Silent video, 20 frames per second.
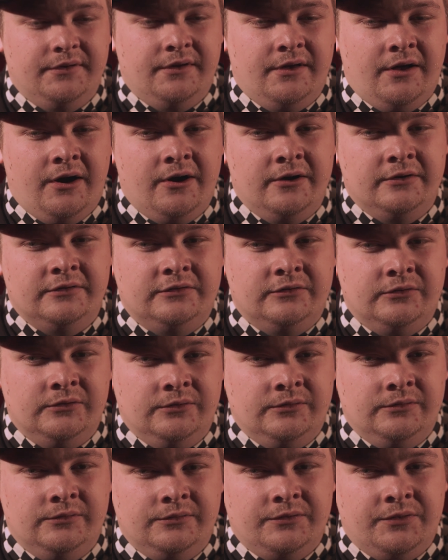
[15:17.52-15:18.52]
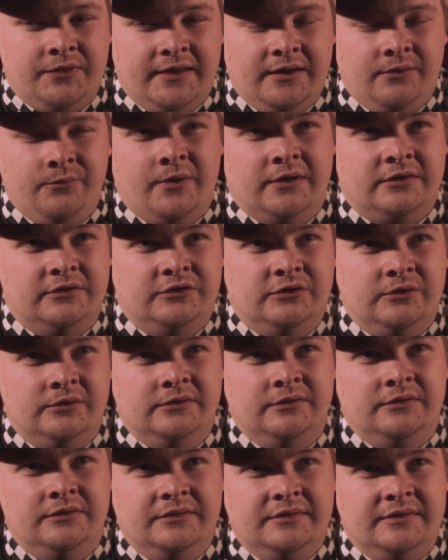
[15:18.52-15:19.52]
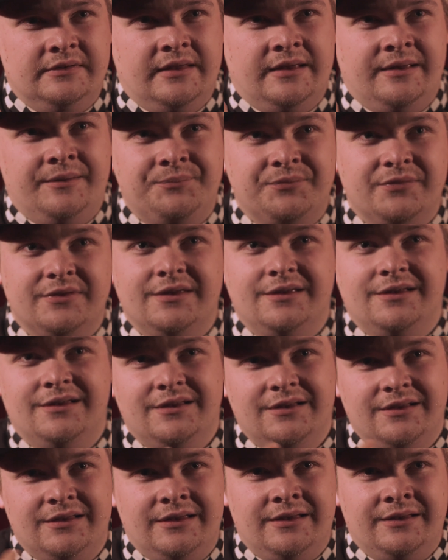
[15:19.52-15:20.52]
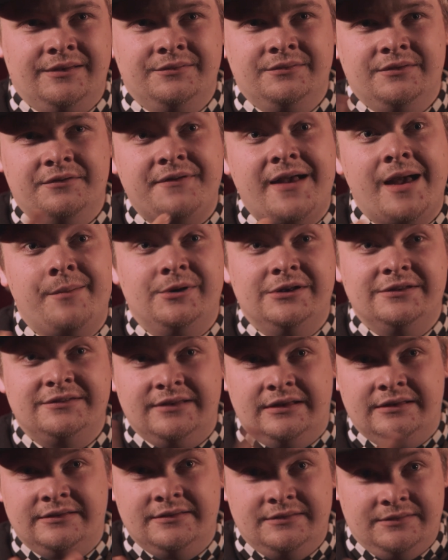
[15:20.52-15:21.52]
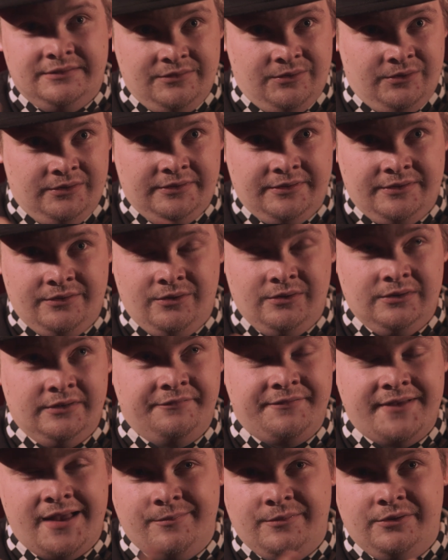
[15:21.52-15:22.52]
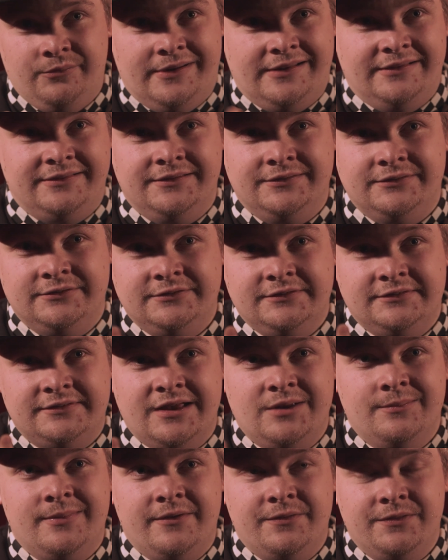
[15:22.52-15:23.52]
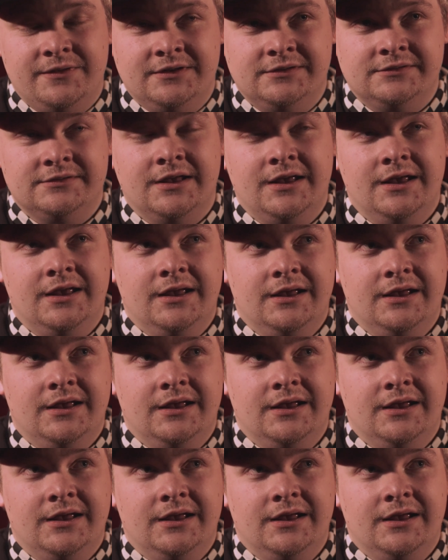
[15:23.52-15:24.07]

hard to think what should the family says, all the family relatives say about this.